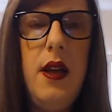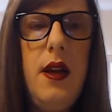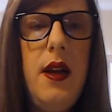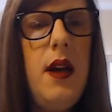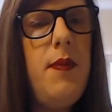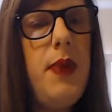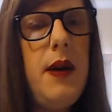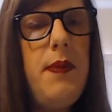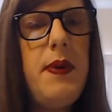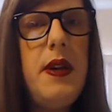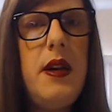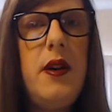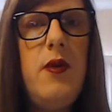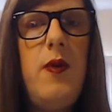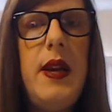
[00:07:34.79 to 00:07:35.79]
A
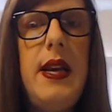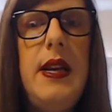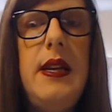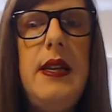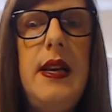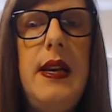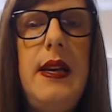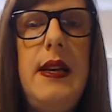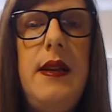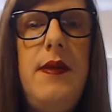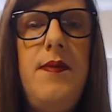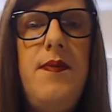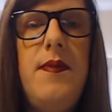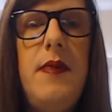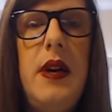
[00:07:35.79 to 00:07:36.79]
popular way to
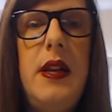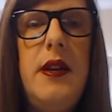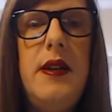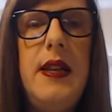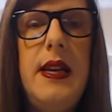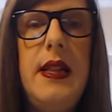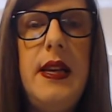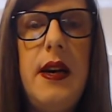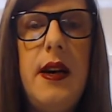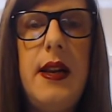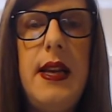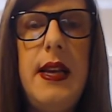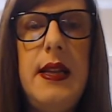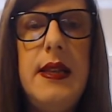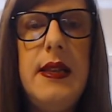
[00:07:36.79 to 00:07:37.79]
understand the
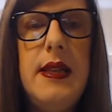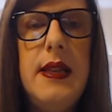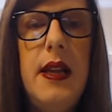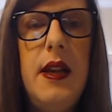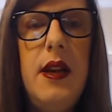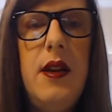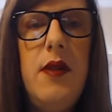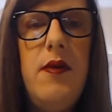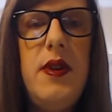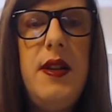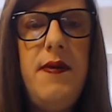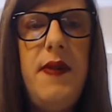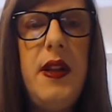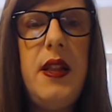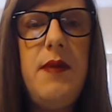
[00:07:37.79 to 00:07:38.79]
audience was
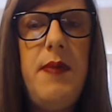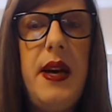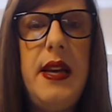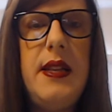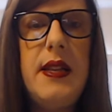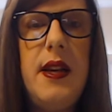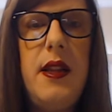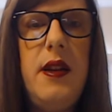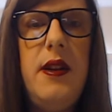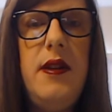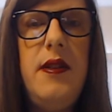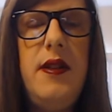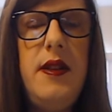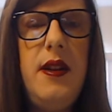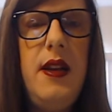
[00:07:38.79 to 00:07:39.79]
developed by
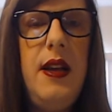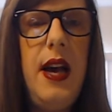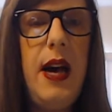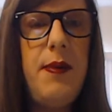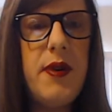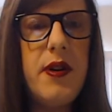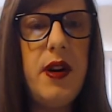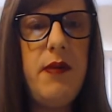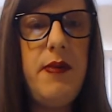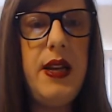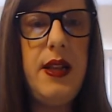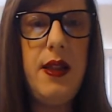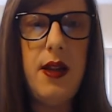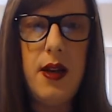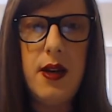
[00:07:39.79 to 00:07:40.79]
scholars Abercrombie
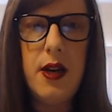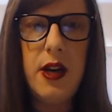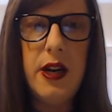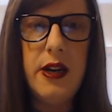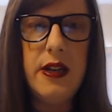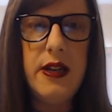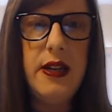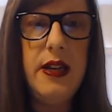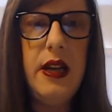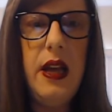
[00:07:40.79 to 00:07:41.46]
and Longhurst,